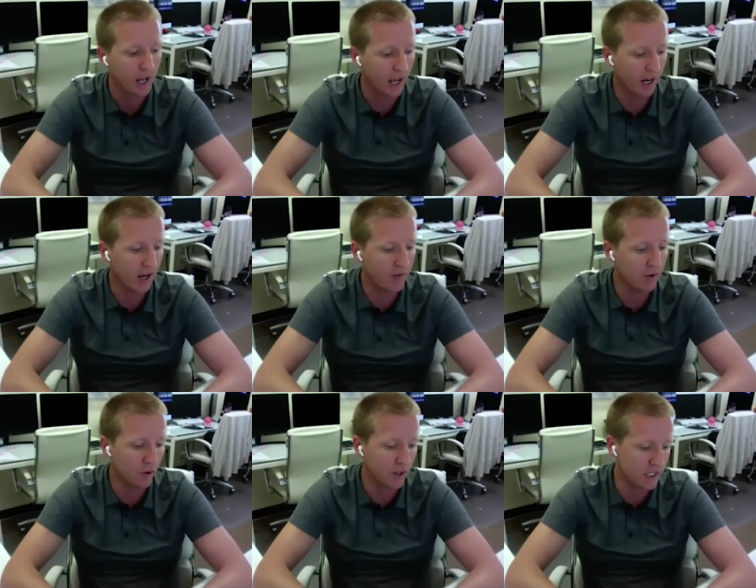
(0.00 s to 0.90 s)
And I've
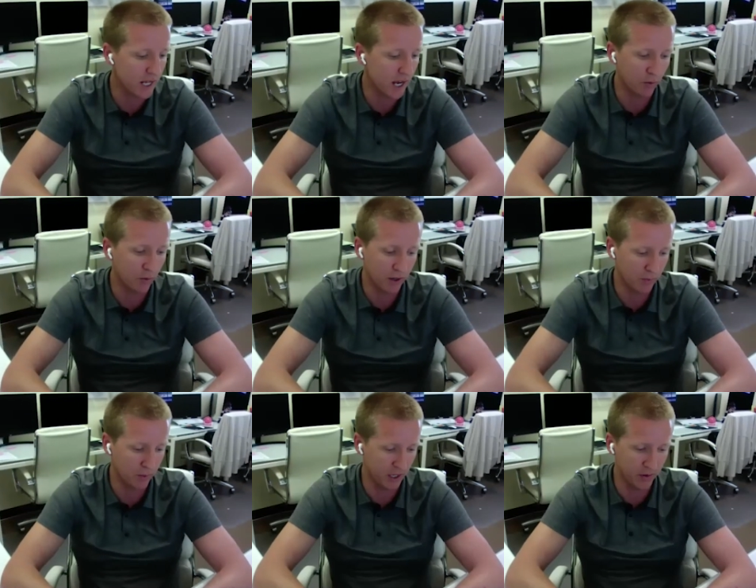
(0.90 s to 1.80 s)
noticed that quite
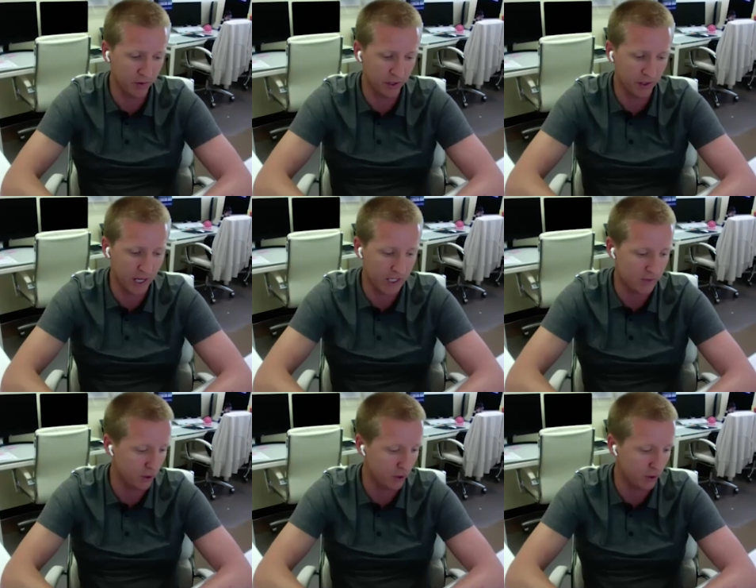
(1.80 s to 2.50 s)
a bit, even the last